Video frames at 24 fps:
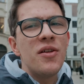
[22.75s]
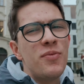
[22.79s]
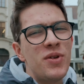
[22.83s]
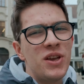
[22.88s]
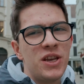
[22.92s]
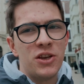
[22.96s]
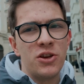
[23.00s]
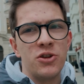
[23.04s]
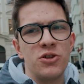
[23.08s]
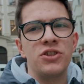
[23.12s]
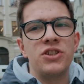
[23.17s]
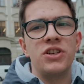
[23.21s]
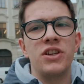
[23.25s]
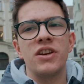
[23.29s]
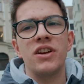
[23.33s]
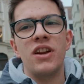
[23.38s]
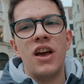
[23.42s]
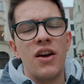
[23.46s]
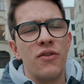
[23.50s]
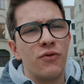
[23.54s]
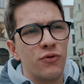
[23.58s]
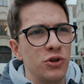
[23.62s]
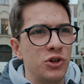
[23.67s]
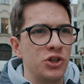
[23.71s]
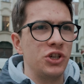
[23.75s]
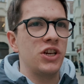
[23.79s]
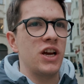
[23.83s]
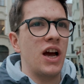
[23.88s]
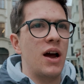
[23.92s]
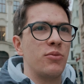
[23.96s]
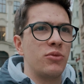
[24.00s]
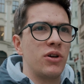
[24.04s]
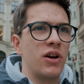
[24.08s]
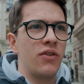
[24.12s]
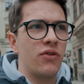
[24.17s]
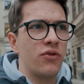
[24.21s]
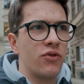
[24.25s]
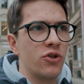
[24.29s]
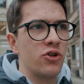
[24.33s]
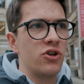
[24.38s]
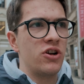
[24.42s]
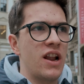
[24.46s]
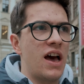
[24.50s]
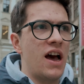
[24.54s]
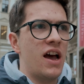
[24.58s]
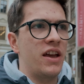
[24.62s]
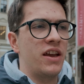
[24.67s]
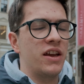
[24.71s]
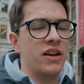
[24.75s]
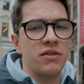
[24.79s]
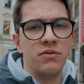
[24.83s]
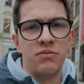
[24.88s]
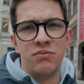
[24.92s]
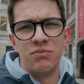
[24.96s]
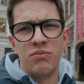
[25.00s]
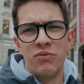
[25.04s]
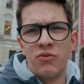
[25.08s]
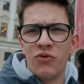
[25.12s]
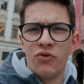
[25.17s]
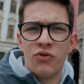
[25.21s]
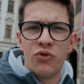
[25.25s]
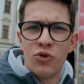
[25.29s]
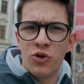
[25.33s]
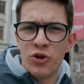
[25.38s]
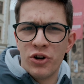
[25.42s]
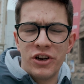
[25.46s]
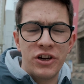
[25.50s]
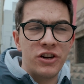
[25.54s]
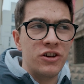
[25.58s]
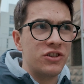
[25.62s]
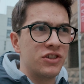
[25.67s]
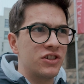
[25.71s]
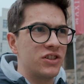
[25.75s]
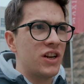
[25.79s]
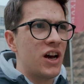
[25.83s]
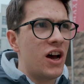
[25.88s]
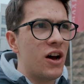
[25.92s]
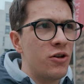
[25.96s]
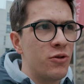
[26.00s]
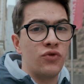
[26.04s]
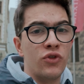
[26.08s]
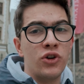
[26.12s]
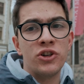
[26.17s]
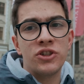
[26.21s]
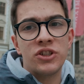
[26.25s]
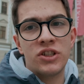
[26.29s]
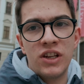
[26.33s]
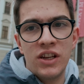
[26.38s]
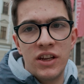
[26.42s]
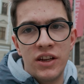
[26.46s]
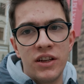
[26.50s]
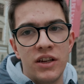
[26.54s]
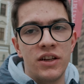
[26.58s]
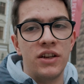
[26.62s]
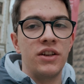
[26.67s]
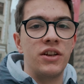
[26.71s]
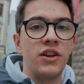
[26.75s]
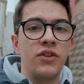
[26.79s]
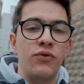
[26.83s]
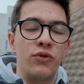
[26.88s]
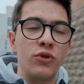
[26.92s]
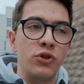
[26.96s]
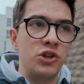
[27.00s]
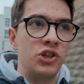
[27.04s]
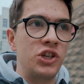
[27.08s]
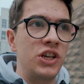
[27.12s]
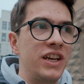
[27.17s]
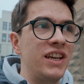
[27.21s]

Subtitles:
been using a Fuji camera for like 4 years now. Firstly, the Fuji